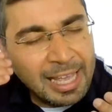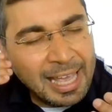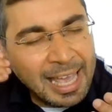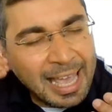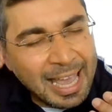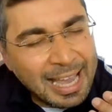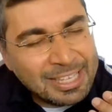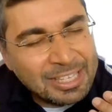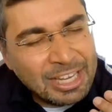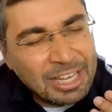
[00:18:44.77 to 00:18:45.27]

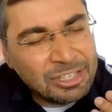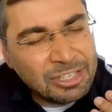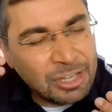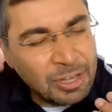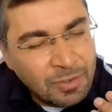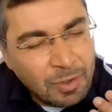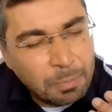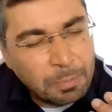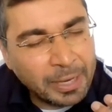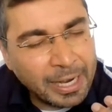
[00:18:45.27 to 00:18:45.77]

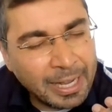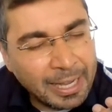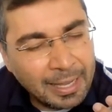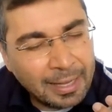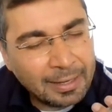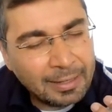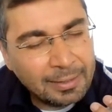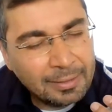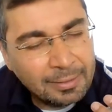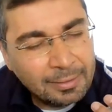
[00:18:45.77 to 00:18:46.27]
excessive
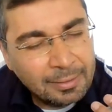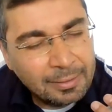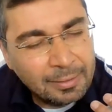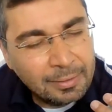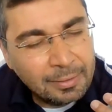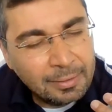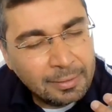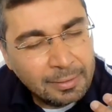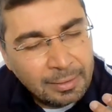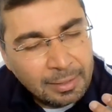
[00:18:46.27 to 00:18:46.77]
prayer
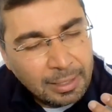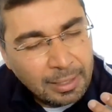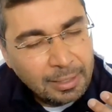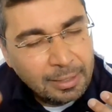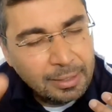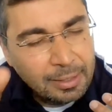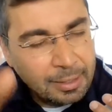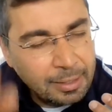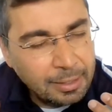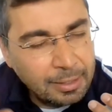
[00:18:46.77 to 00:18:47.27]

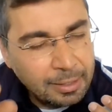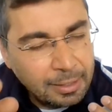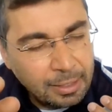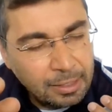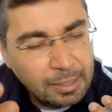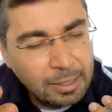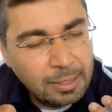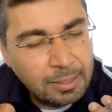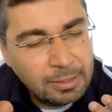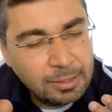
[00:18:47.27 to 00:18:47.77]
in
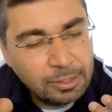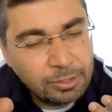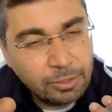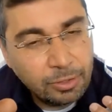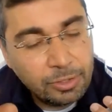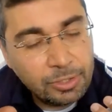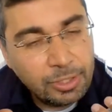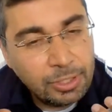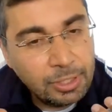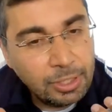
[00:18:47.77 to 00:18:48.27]
religious
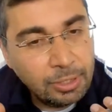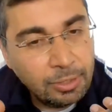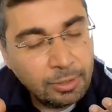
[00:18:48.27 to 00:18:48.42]
OCD.